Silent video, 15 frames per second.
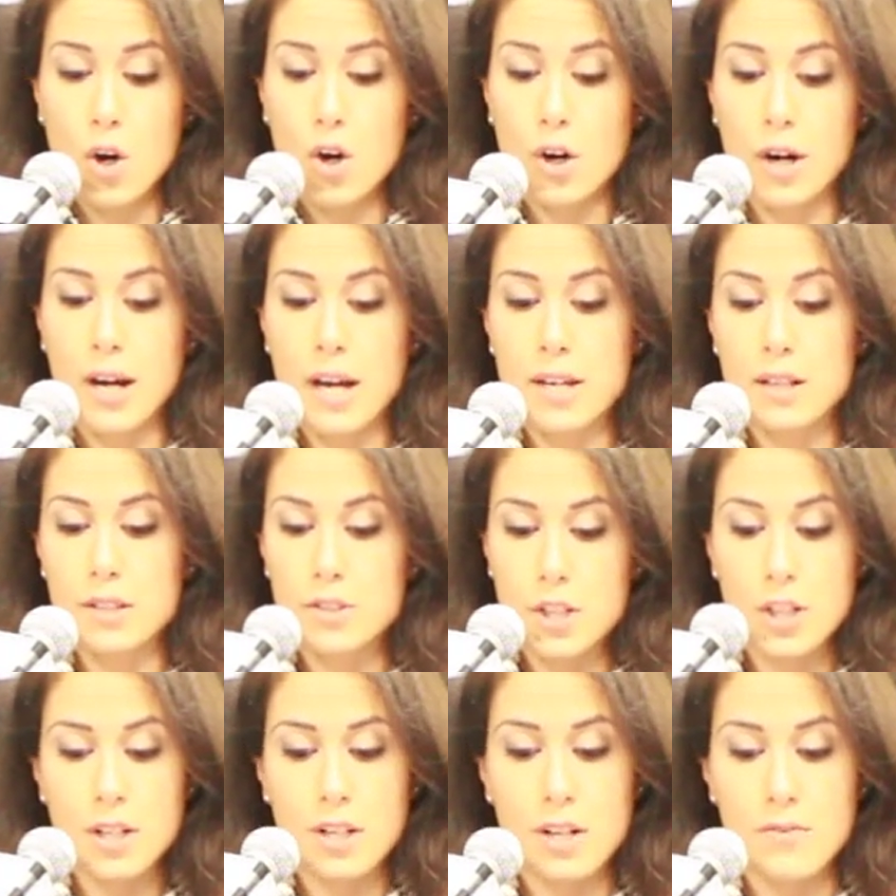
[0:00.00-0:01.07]
or an
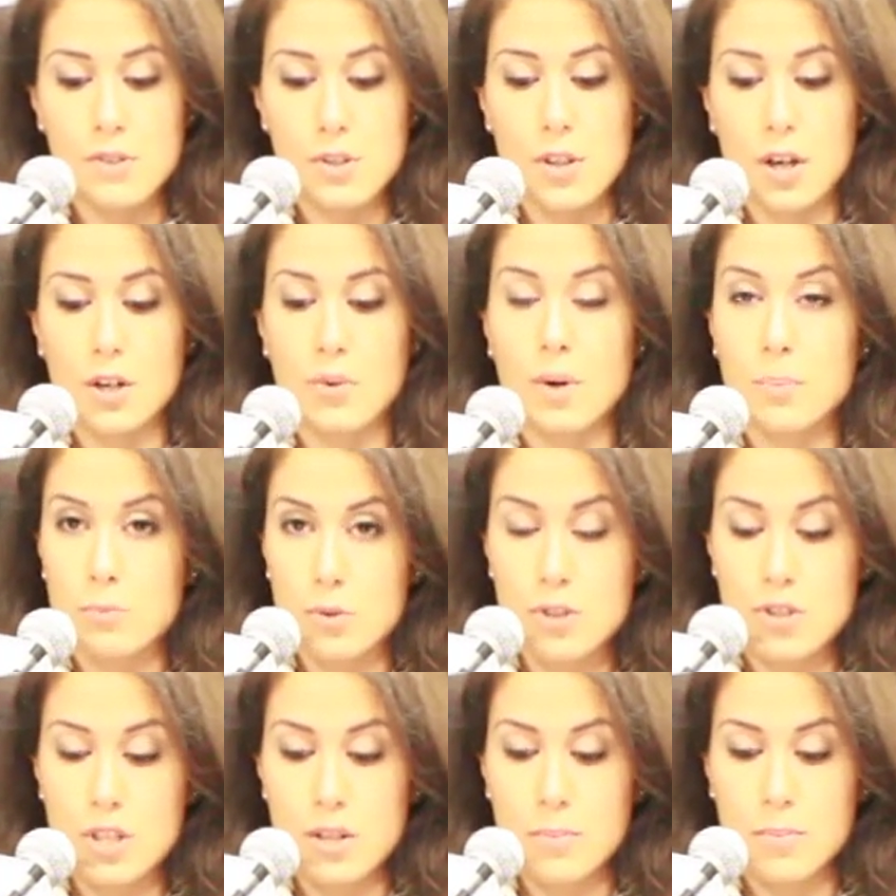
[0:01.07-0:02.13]
alternative to the corrupt
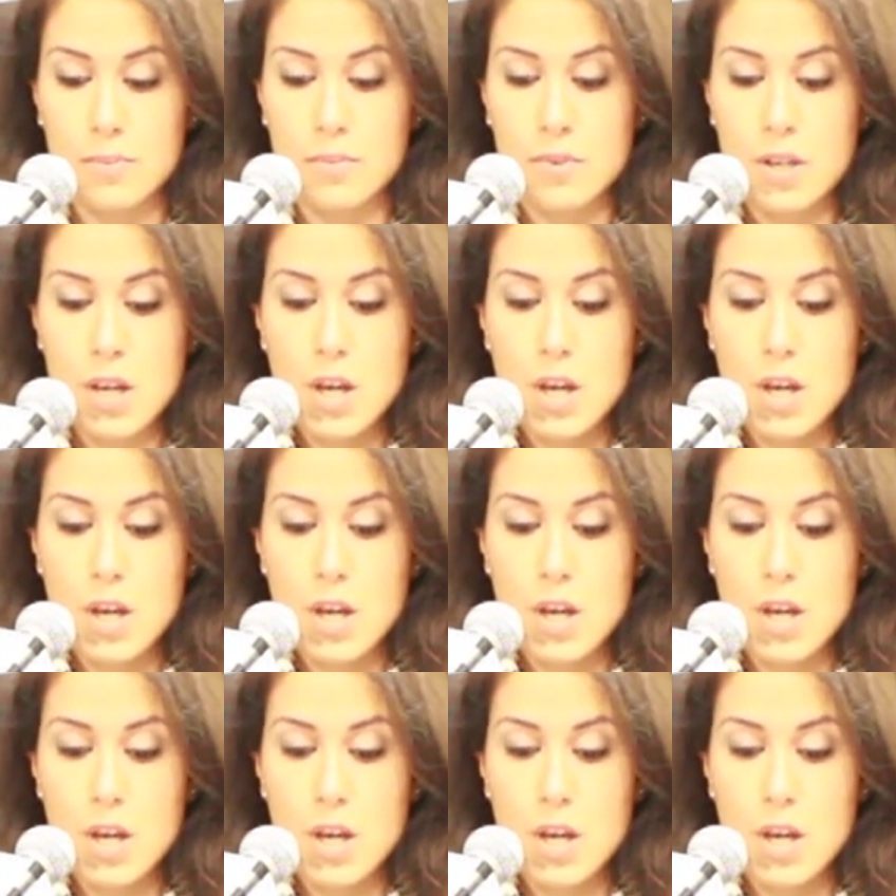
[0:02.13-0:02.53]
regime.